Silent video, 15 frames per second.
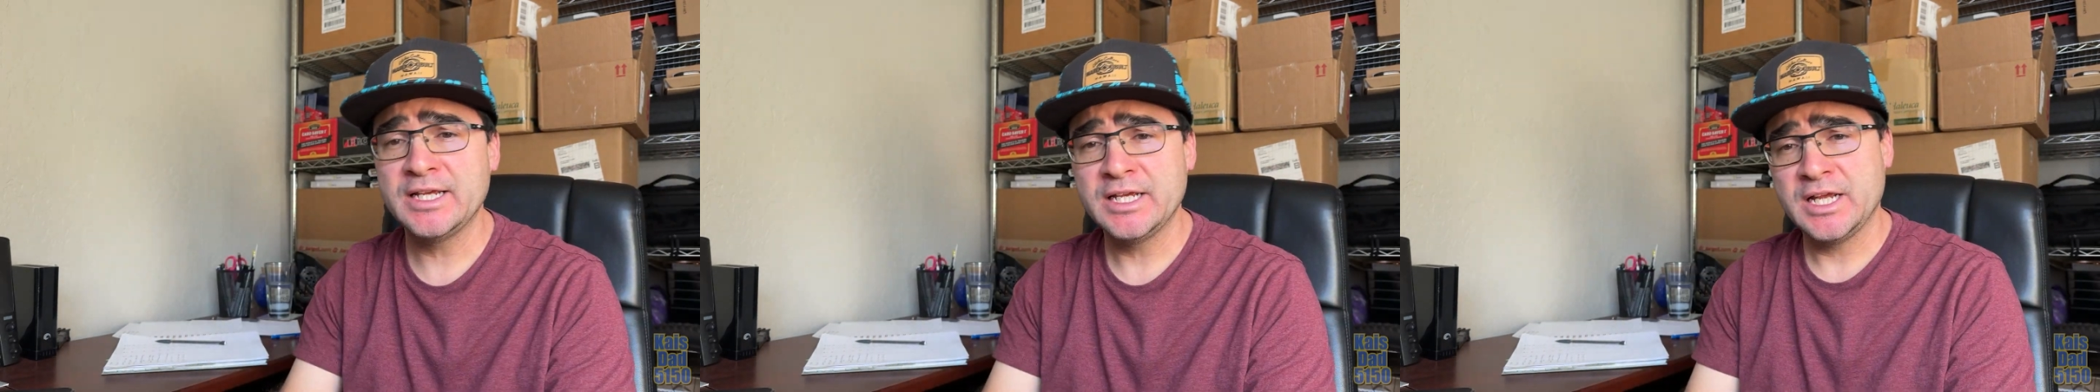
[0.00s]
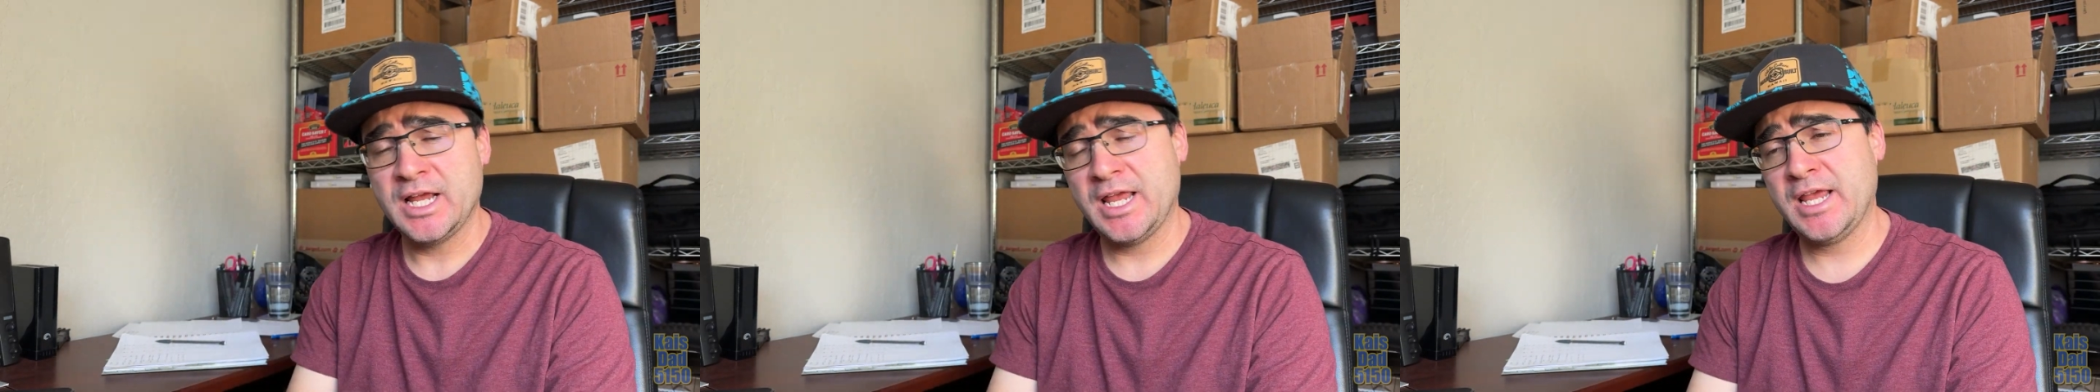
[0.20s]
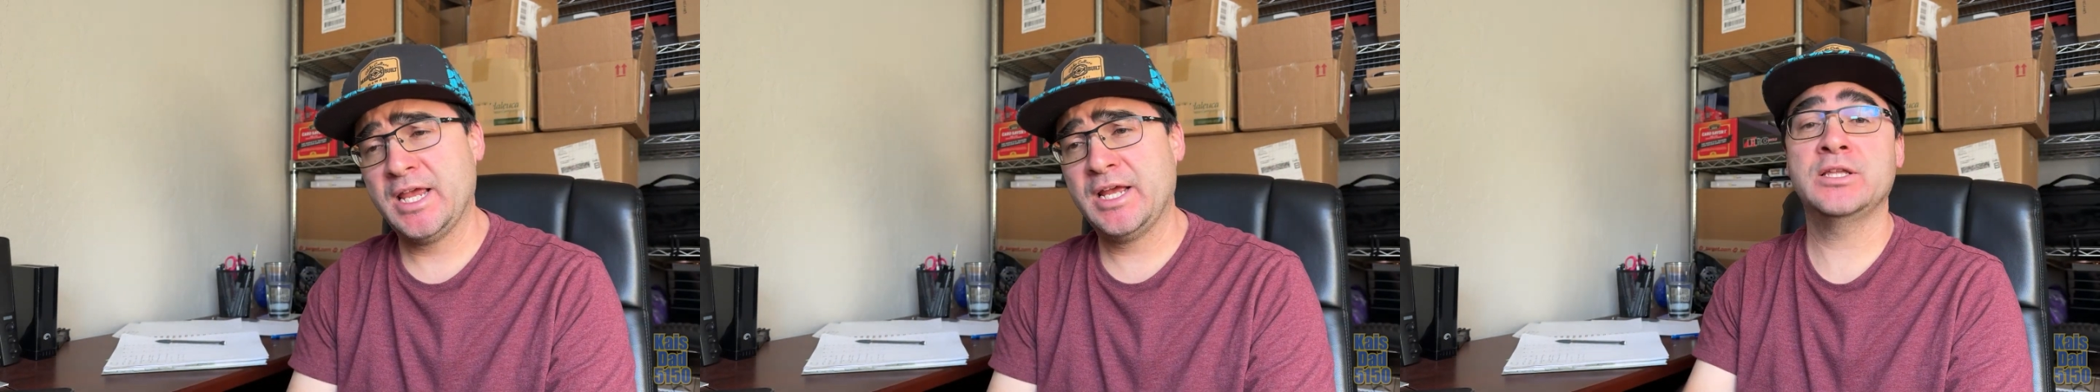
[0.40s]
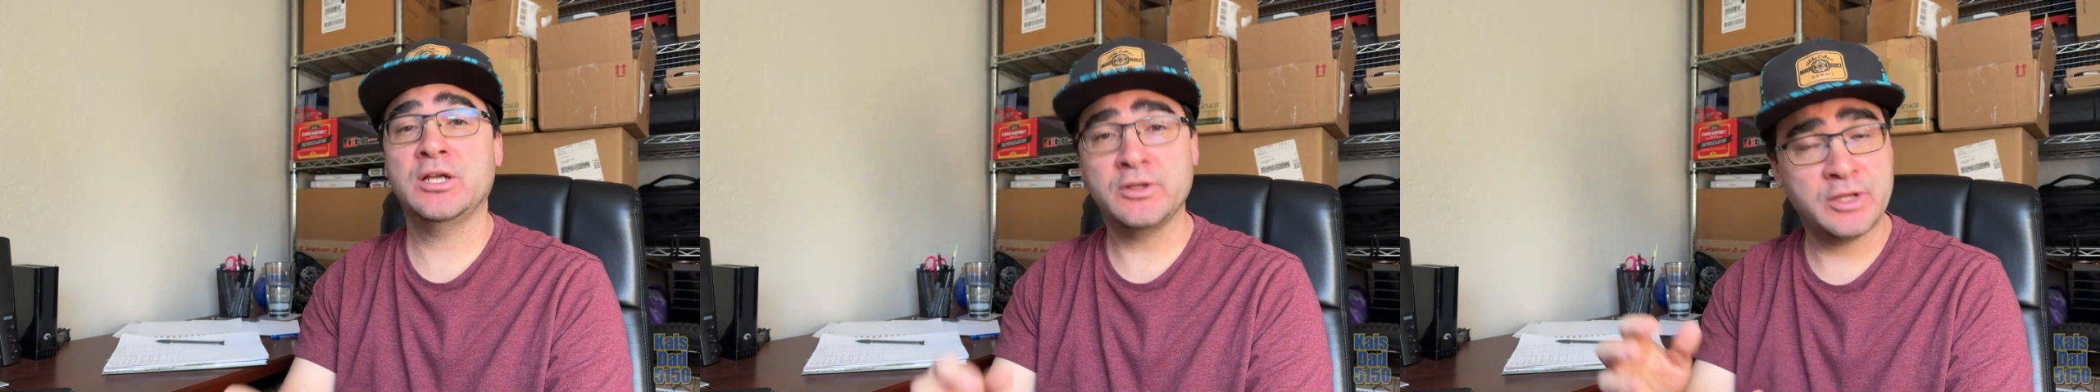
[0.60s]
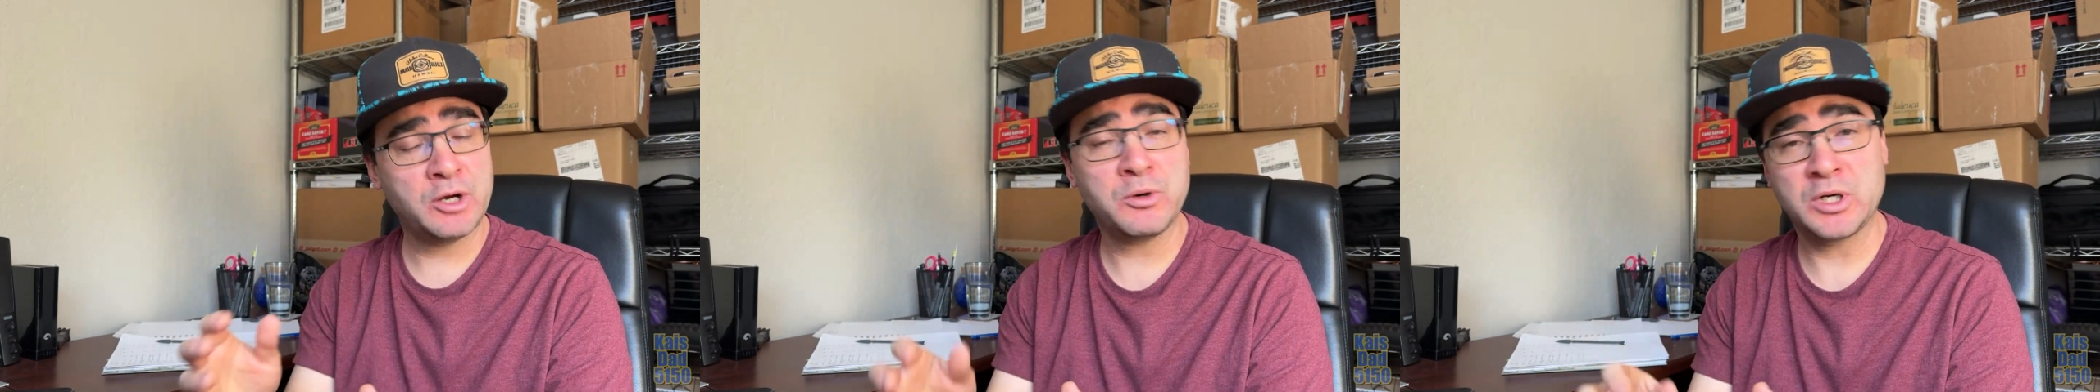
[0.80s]
and there
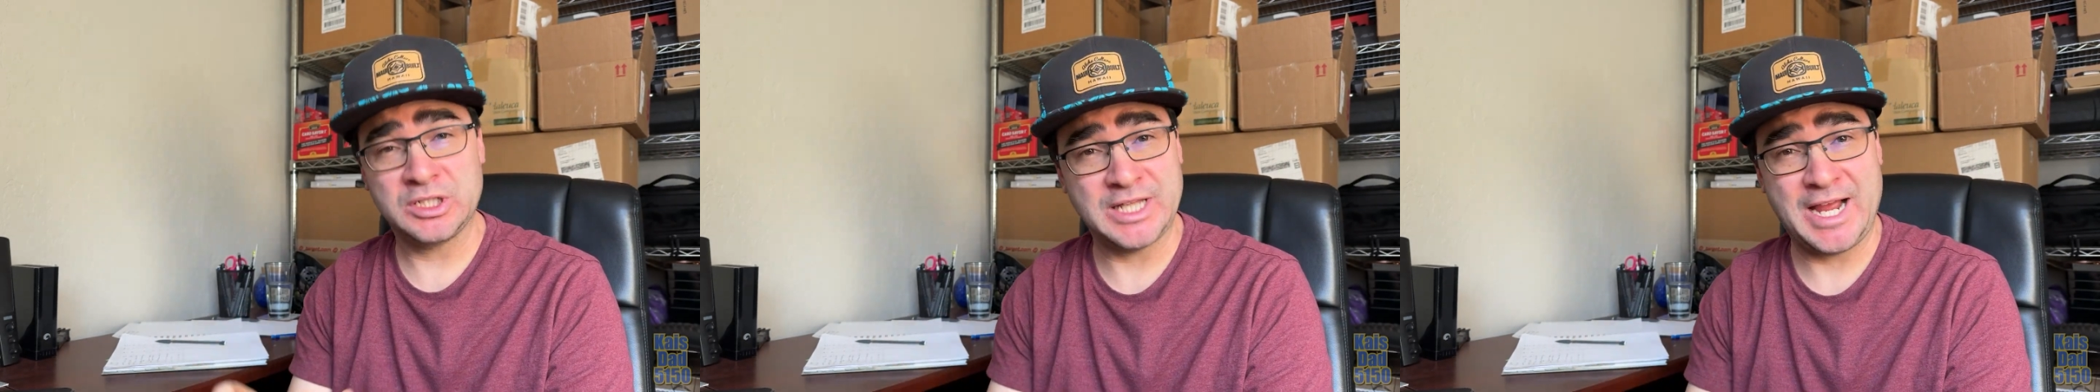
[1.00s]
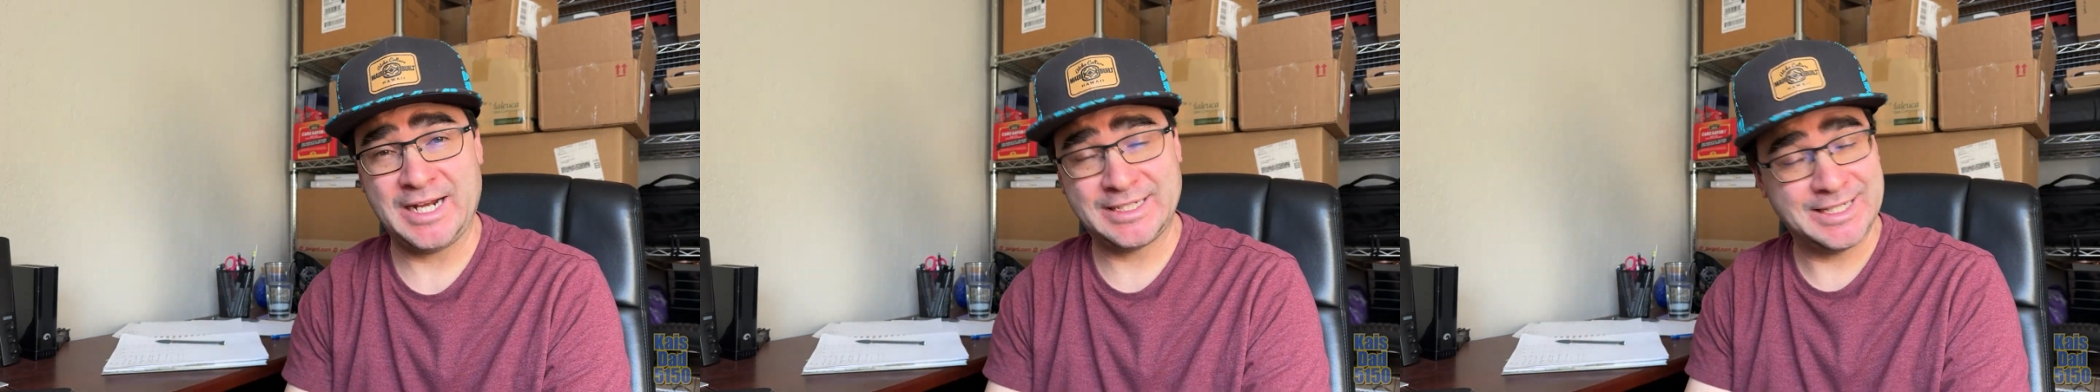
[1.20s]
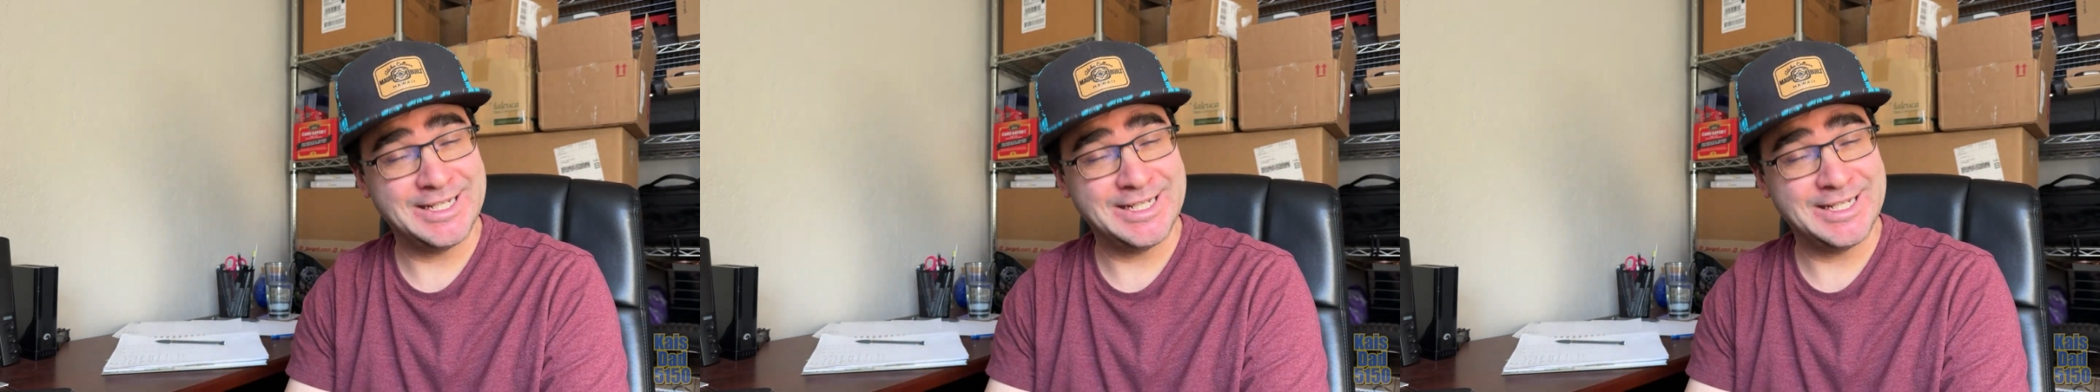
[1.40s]
were a lot